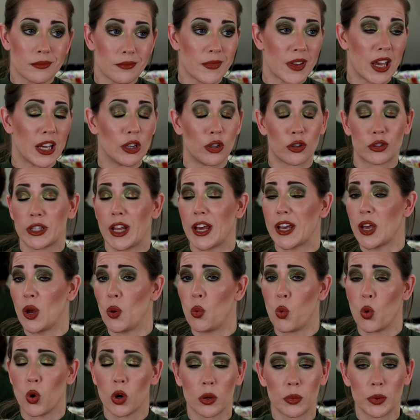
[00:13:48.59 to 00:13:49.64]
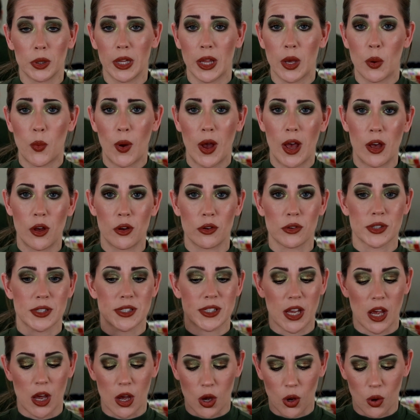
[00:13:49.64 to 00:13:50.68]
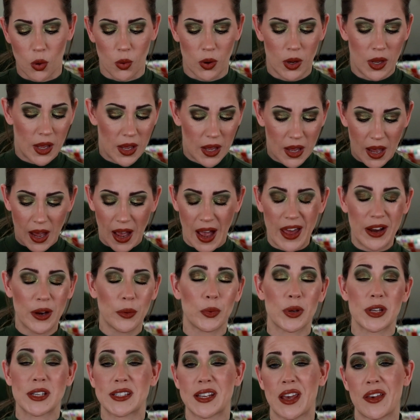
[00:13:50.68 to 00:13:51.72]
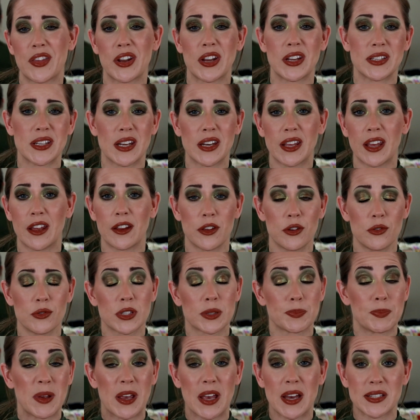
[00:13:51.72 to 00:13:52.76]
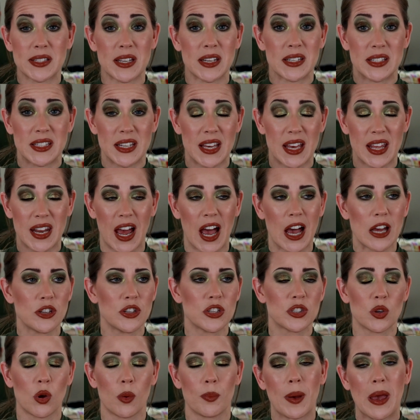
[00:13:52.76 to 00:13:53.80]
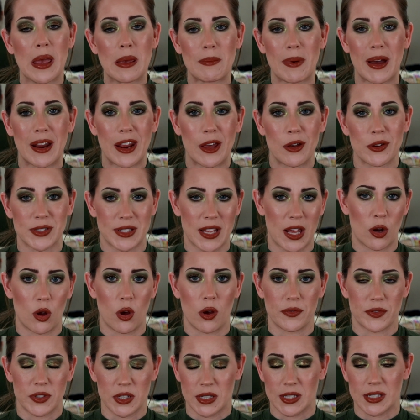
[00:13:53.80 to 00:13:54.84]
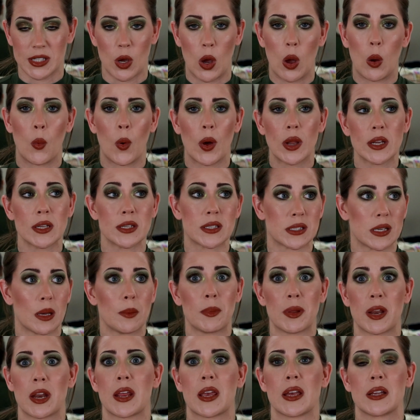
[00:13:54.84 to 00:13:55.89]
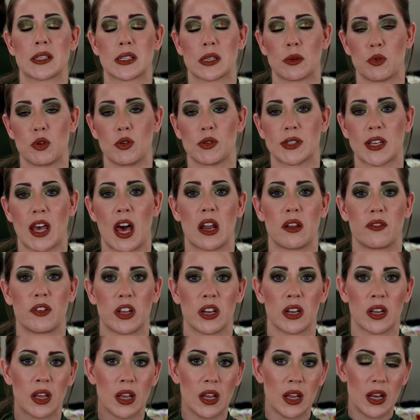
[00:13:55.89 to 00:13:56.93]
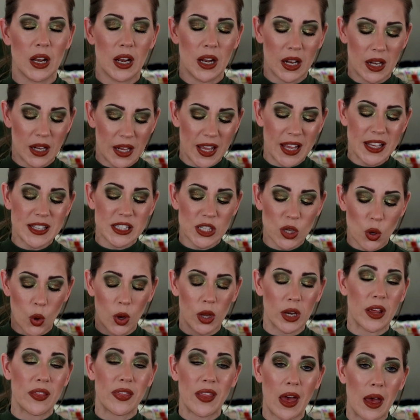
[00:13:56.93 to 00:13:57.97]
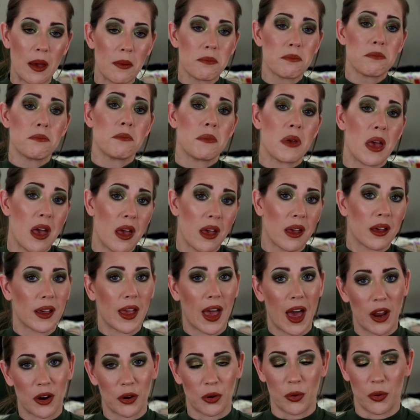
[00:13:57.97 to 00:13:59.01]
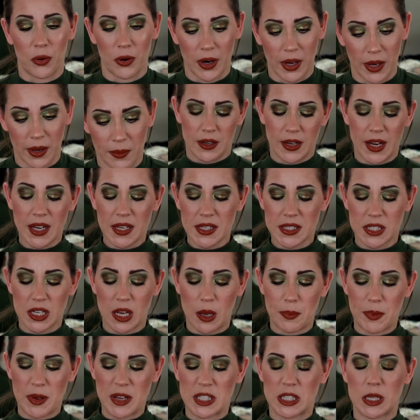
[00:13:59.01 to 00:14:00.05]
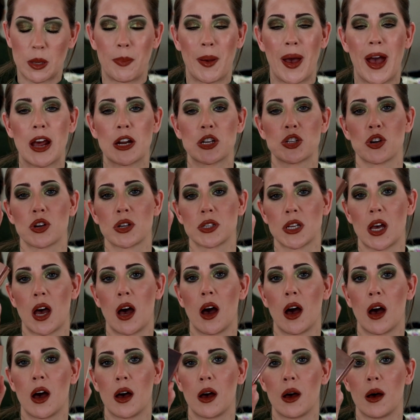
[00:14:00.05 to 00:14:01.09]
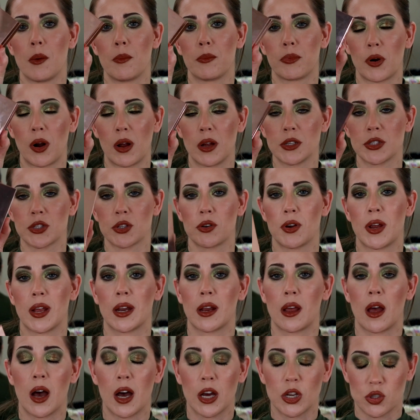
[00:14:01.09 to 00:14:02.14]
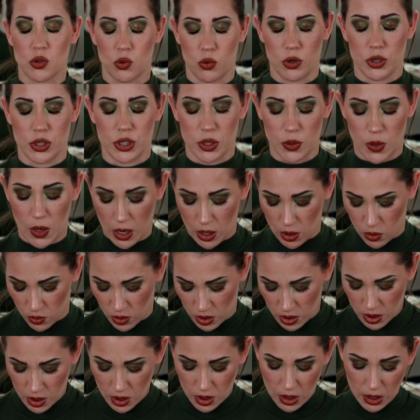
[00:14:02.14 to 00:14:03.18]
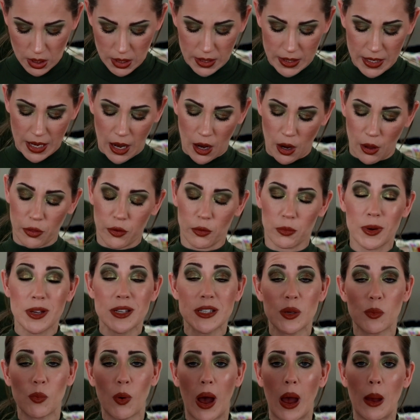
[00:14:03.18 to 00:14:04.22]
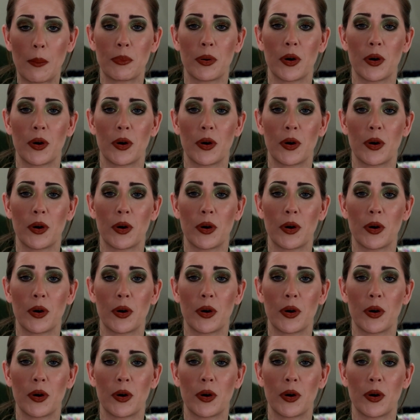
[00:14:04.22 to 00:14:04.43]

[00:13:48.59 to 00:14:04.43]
It looked like it wore really well, so I didn't want to say that it didn't get used because it did. I just don't paint my nails that often, so I wanted somebody to get some use out of it. It's going in the meh category. Next up is the Patrick Ta Bronzer and Contour Duo. Now, the reason why I'm